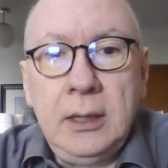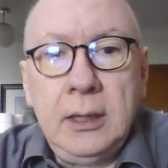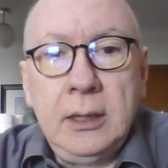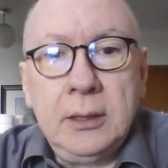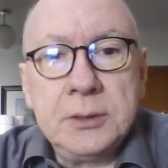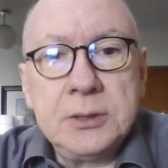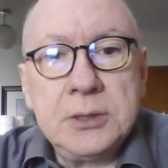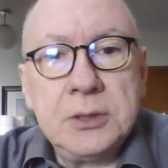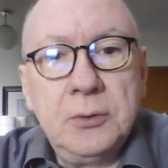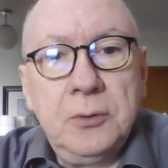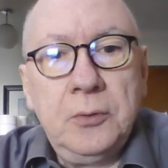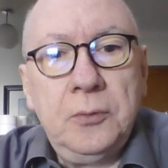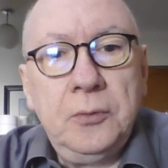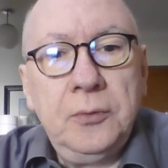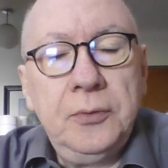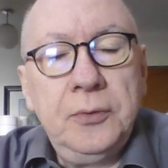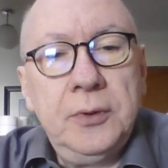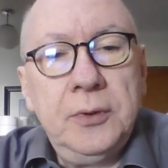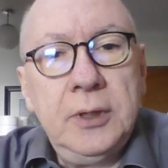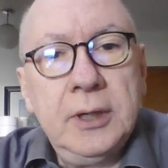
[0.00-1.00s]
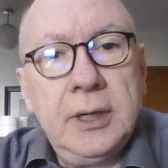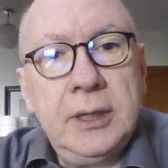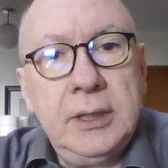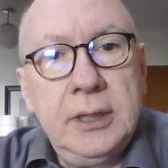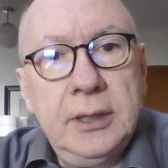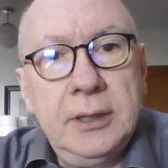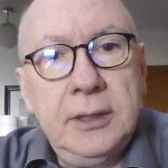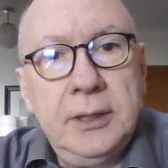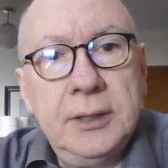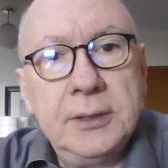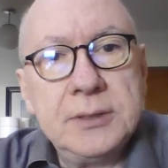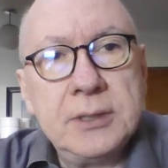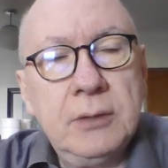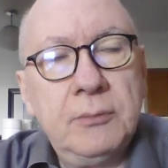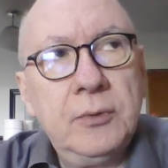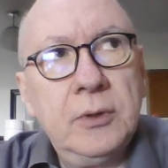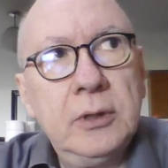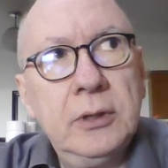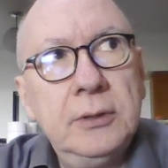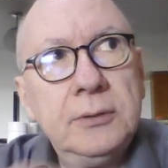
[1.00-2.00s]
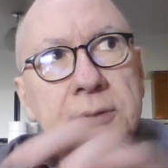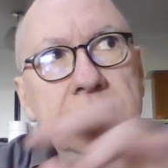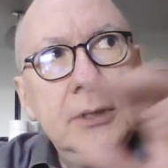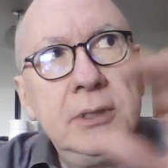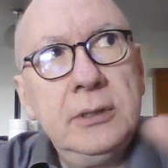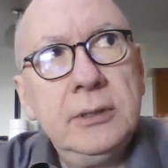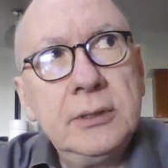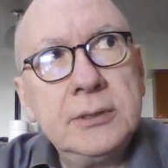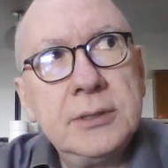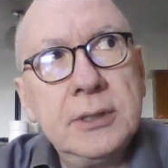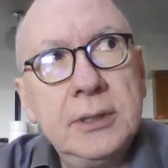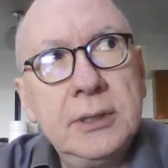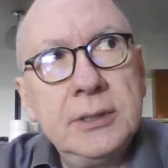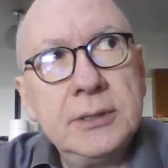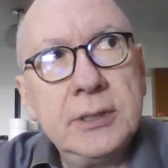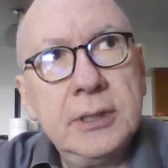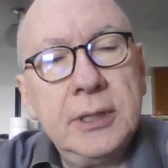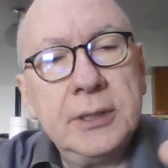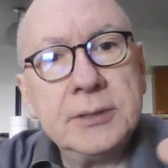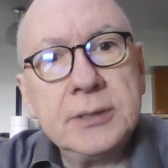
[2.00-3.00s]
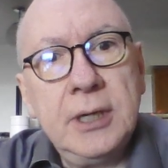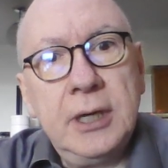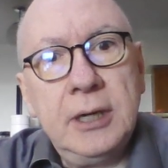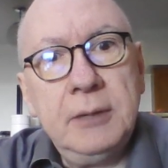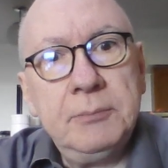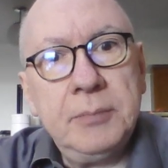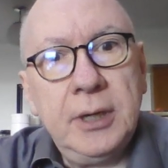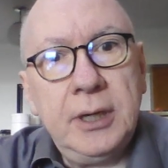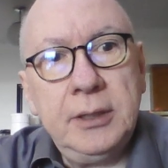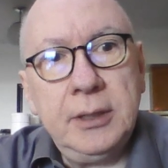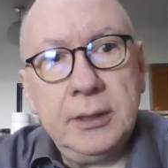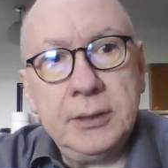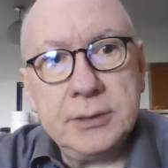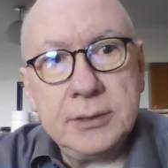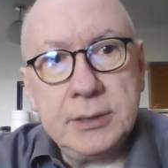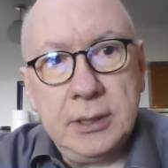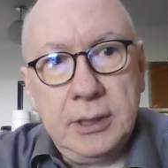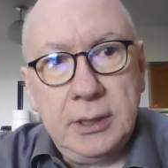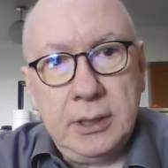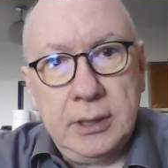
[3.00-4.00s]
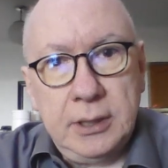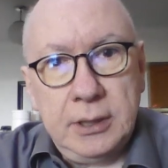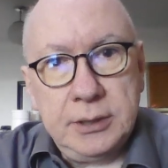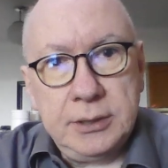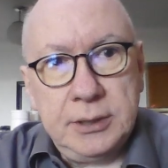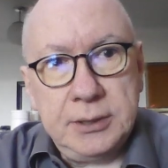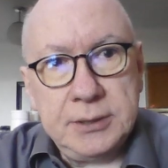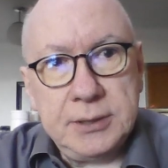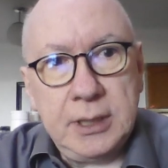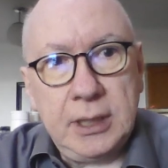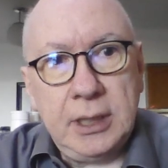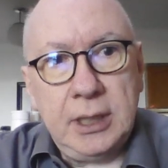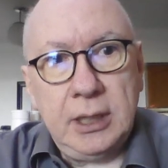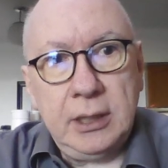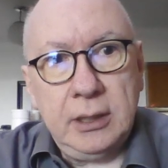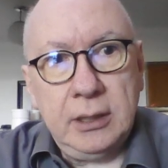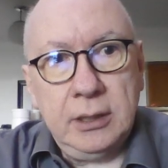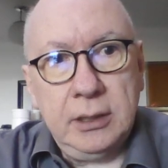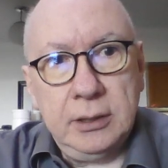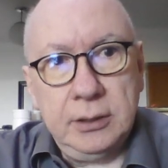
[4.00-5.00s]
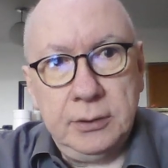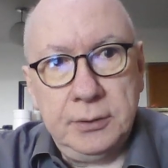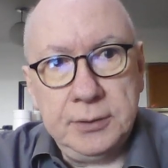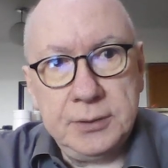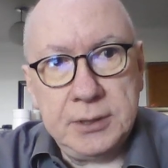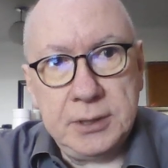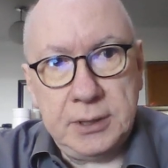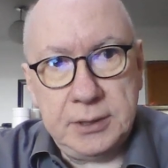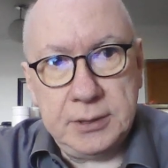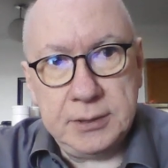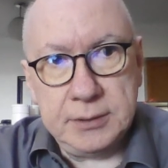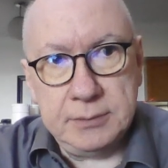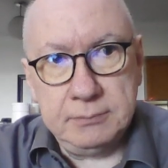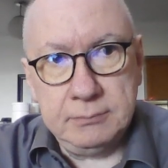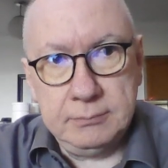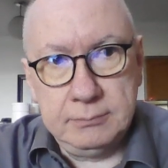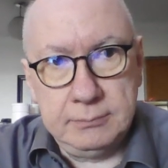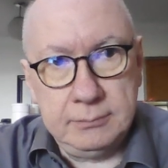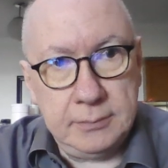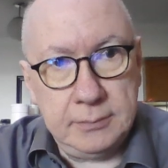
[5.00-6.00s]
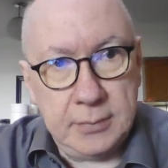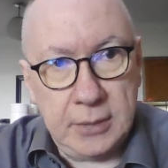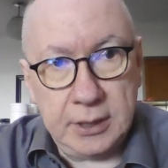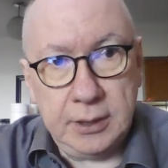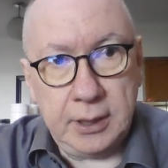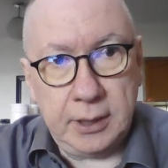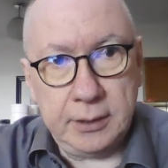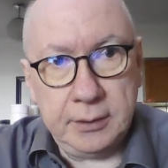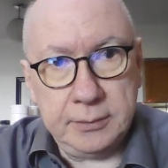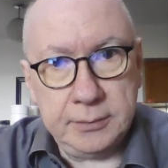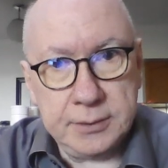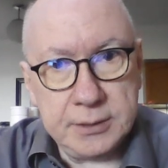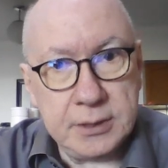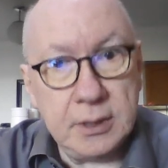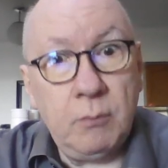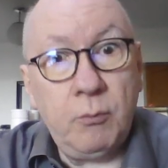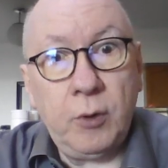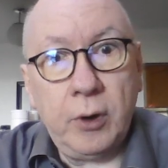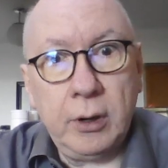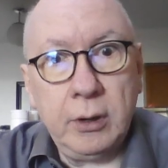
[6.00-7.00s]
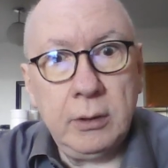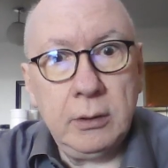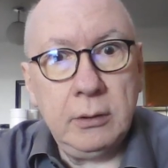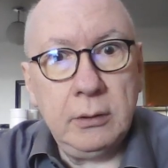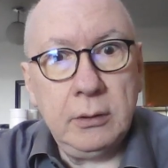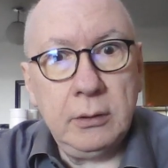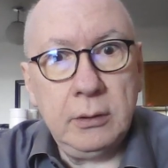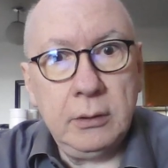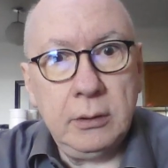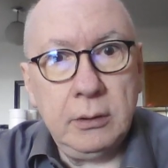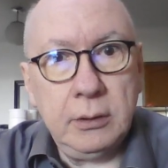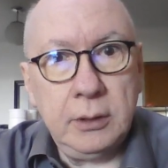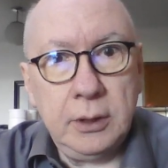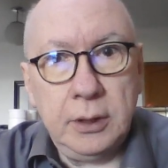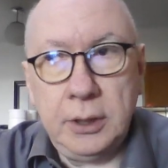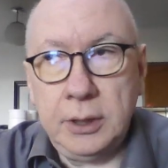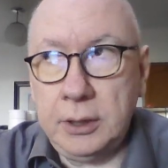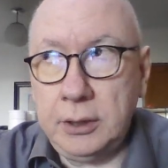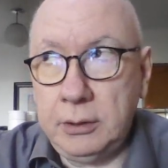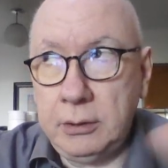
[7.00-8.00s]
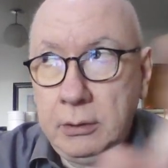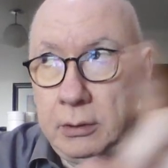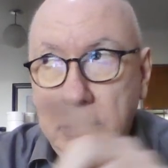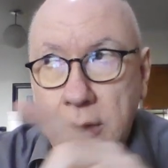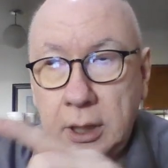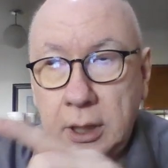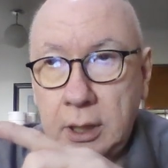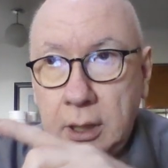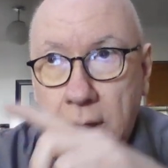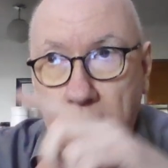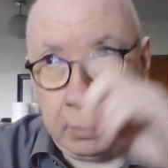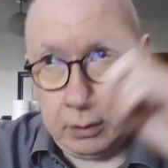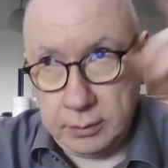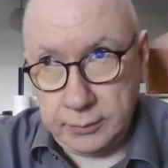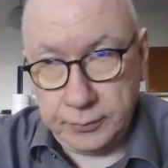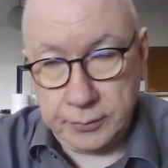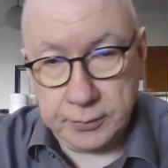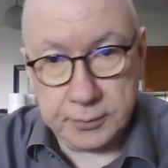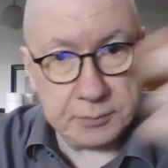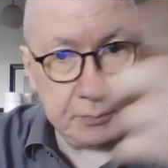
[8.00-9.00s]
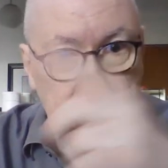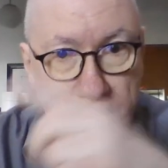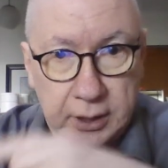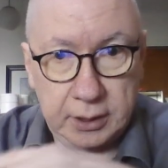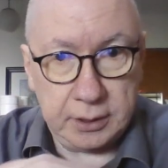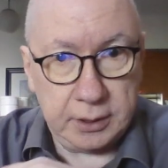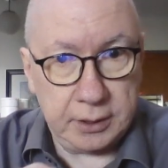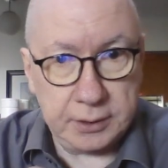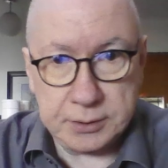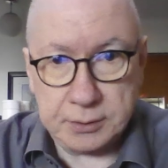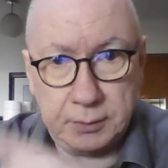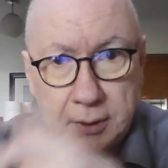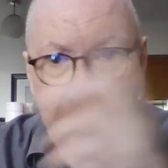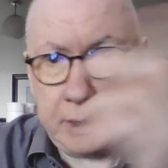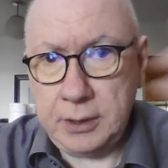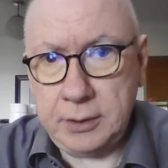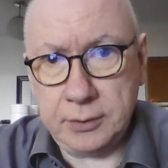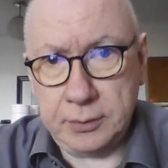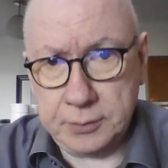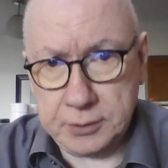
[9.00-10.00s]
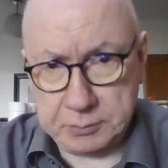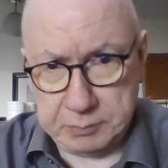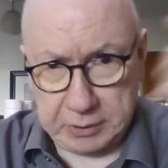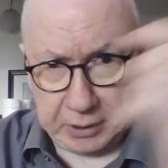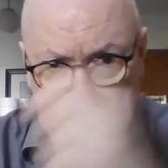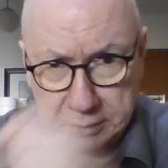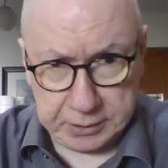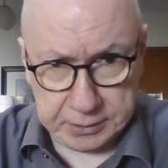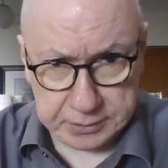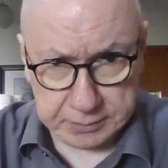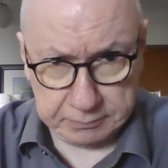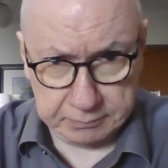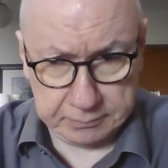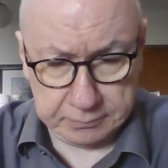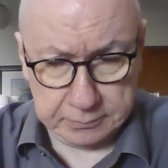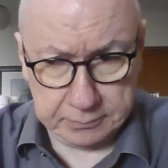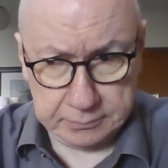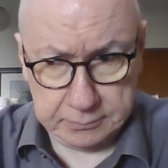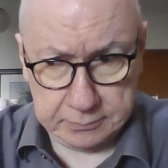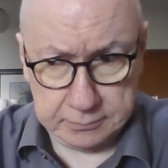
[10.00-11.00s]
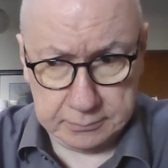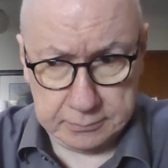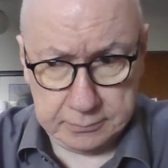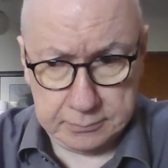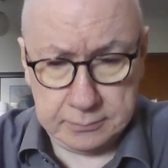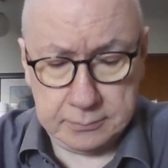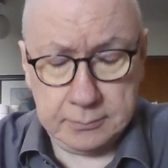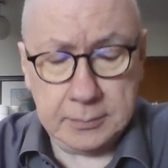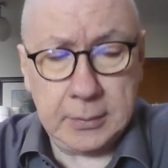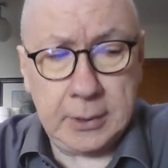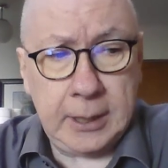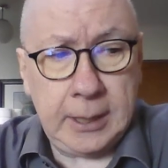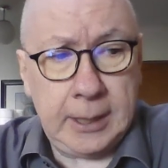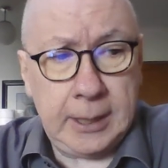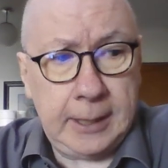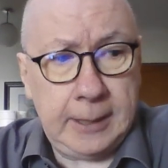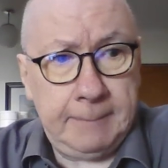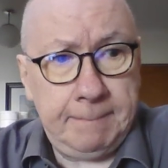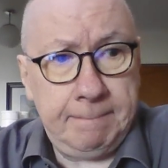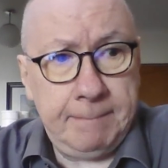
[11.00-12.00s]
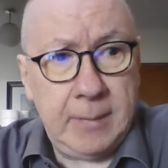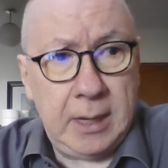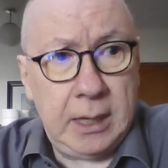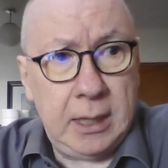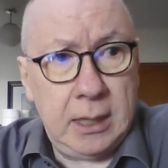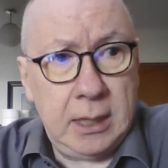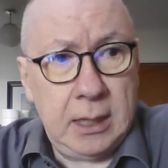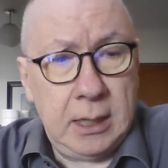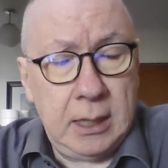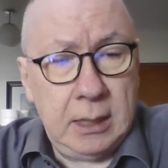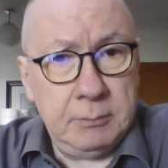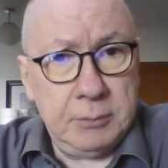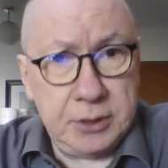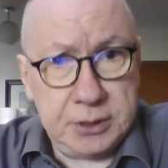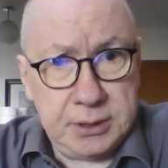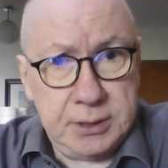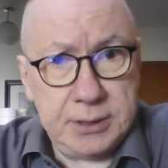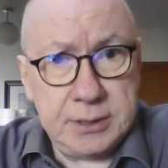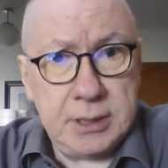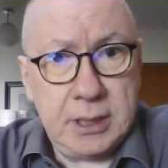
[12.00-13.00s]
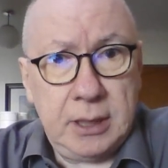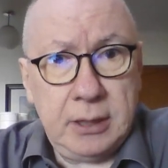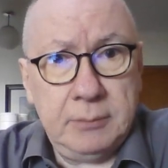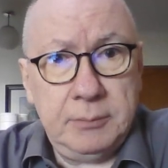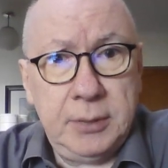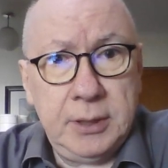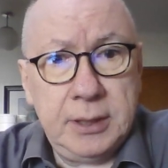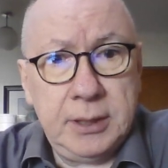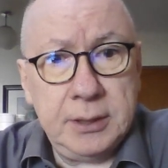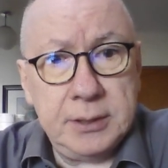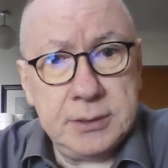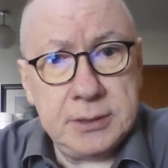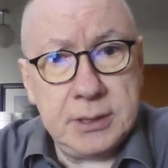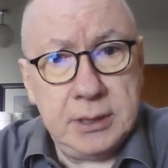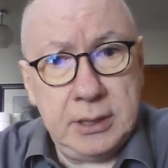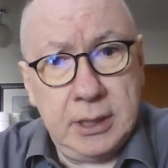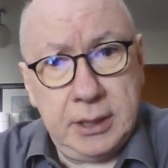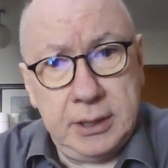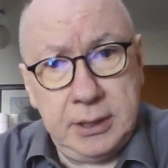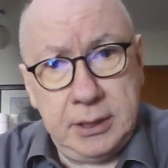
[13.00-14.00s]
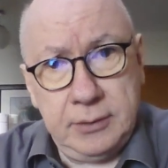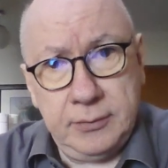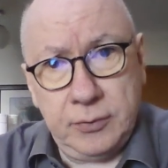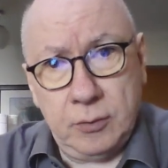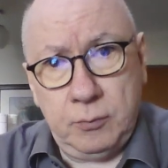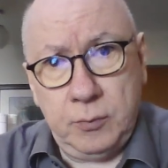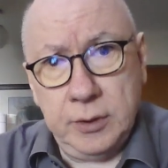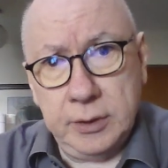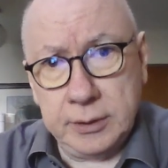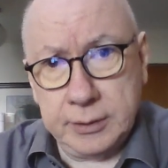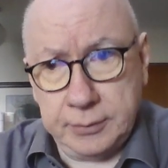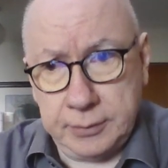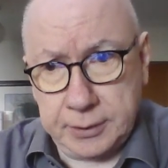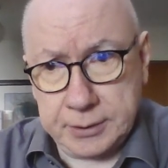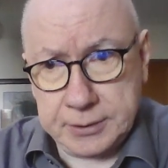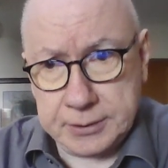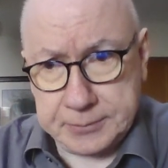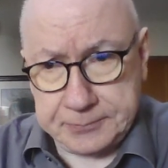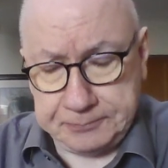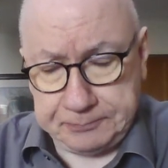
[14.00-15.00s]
so the idea is that when Lucy looks at these landscape paintings, she's thinking Lucy's in there somewhere in all of those paintings or any of those paintings. But she's there because the idea of the wilderness,